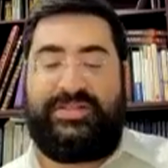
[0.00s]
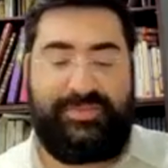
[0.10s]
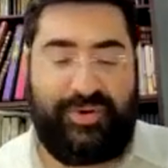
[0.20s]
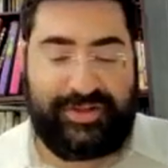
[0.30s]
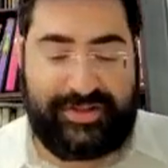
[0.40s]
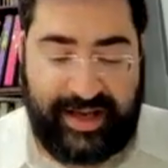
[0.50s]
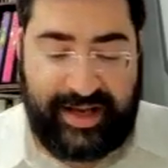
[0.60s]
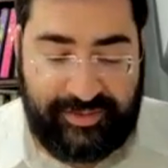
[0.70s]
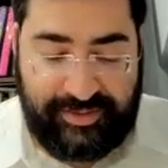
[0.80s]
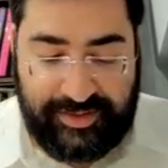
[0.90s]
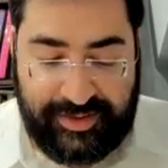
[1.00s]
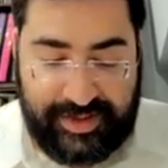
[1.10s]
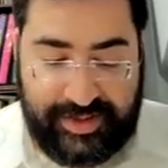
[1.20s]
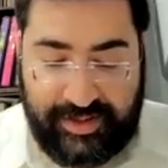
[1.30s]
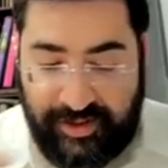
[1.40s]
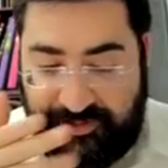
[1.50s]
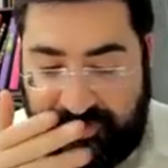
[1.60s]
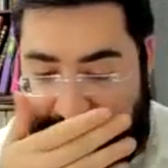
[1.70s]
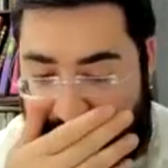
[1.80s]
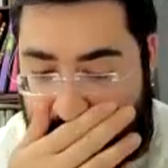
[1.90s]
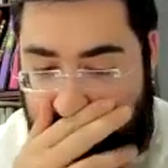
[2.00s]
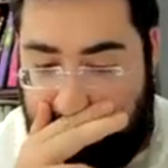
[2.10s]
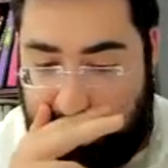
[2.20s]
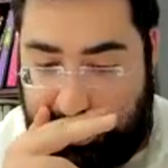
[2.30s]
It's brought down over here.